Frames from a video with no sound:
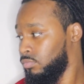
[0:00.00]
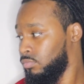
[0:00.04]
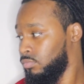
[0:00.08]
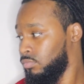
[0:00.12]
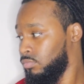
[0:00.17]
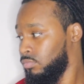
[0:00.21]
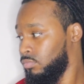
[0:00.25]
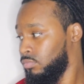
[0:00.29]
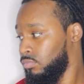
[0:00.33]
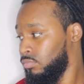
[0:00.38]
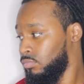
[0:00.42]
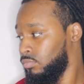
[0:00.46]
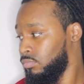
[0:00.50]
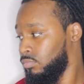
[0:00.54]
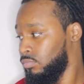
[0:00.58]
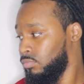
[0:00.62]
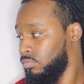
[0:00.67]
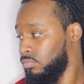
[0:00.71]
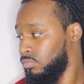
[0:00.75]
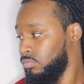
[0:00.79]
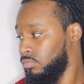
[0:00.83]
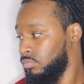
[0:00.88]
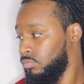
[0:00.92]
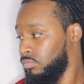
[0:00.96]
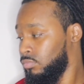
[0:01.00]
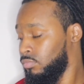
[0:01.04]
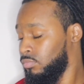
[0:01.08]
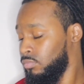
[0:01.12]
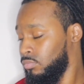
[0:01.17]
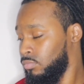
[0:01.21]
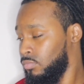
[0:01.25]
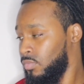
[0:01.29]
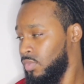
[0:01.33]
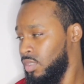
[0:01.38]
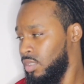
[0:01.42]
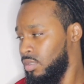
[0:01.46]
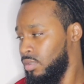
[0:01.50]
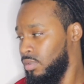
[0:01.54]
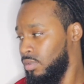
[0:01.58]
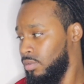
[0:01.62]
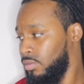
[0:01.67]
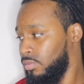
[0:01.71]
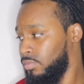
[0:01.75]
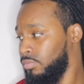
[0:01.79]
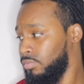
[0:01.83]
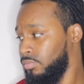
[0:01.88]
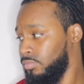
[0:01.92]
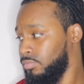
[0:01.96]

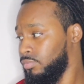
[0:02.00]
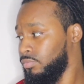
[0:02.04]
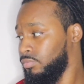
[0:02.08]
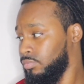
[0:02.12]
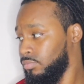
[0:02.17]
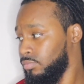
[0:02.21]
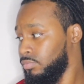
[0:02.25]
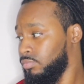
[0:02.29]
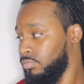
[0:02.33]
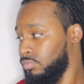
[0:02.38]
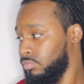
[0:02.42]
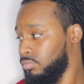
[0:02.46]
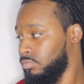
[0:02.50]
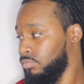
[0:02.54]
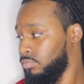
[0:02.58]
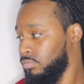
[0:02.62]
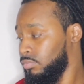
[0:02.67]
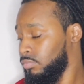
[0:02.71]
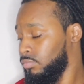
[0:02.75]
The person shown says nothing.